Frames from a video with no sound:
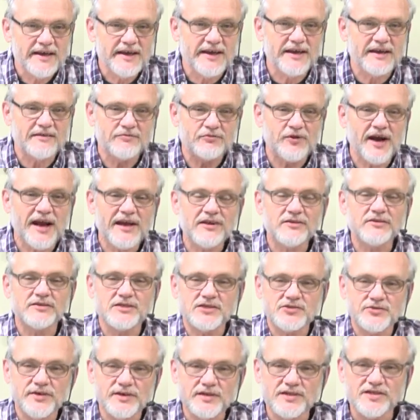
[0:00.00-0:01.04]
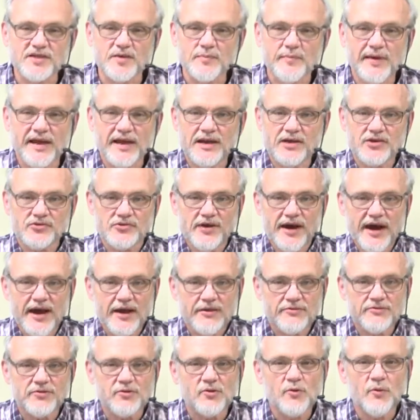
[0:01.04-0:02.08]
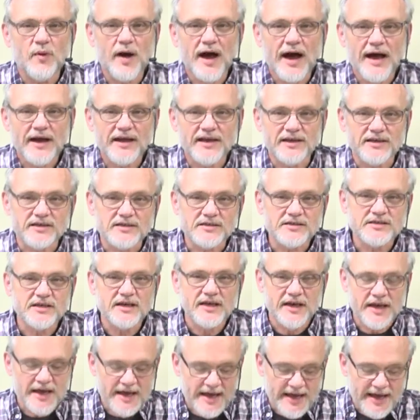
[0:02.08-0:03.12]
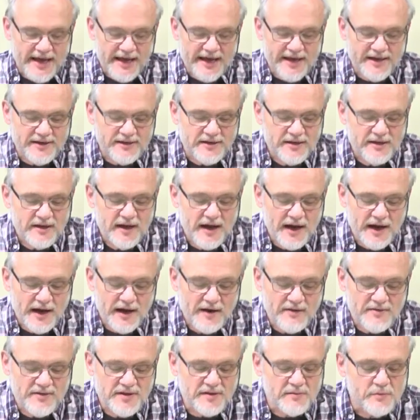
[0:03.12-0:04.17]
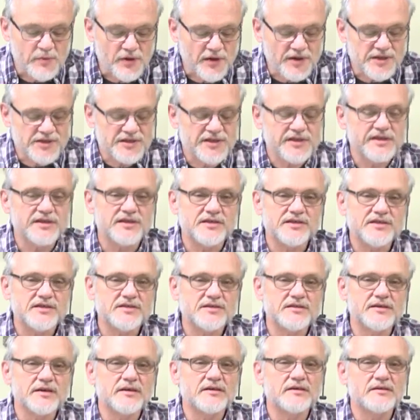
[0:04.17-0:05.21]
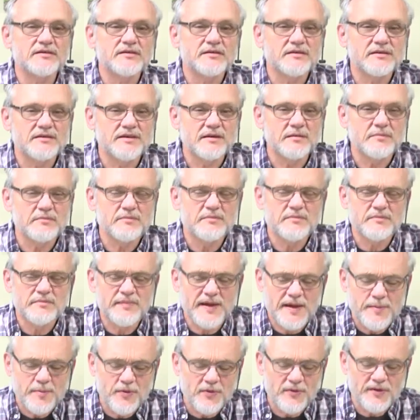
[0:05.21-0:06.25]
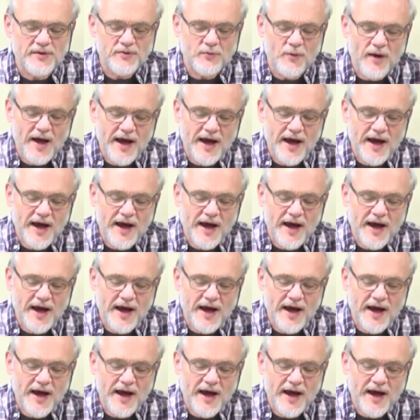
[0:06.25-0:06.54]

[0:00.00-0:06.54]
and Franklin Street's the main drag through Watkins, and uh, the merchants, the, the people in